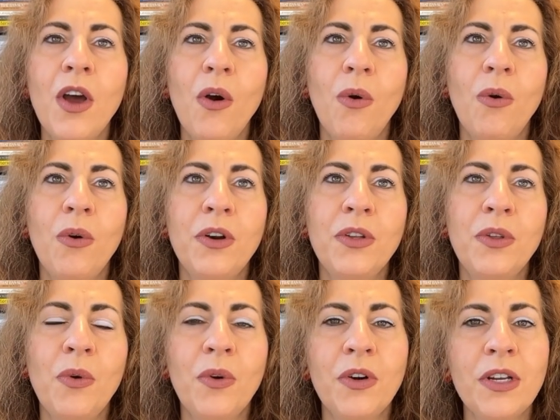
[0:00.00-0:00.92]
or
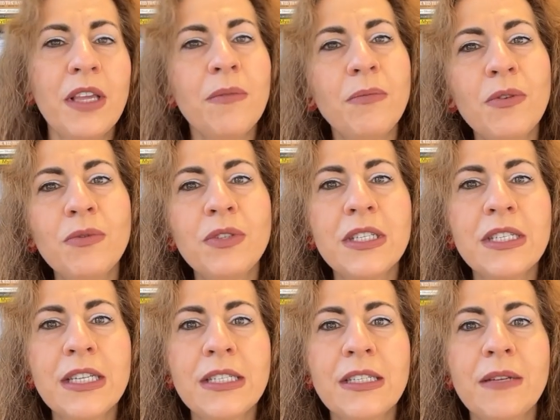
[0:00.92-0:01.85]
your immune
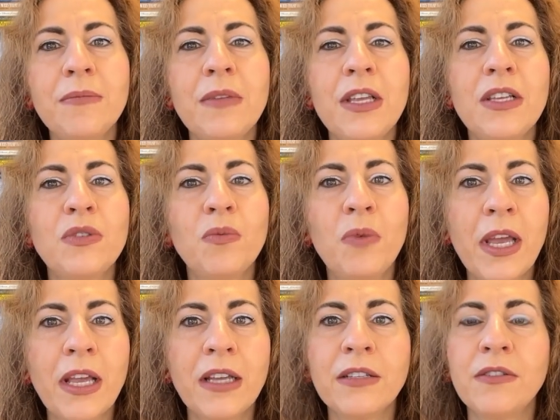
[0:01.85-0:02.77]
system is
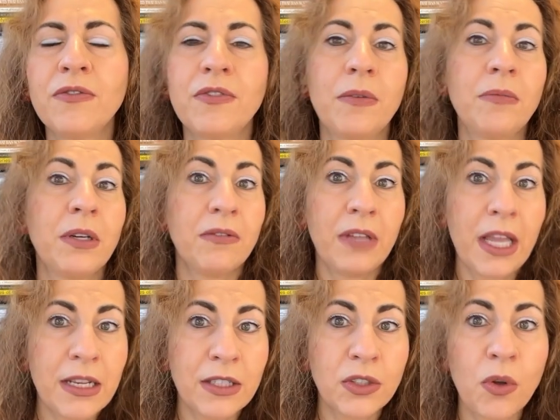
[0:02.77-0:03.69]
weakened from a
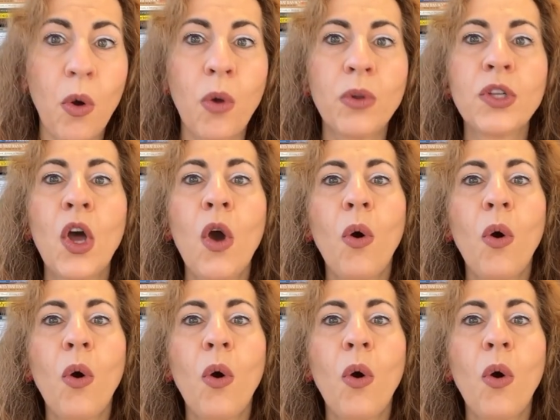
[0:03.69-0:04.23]
latest cold,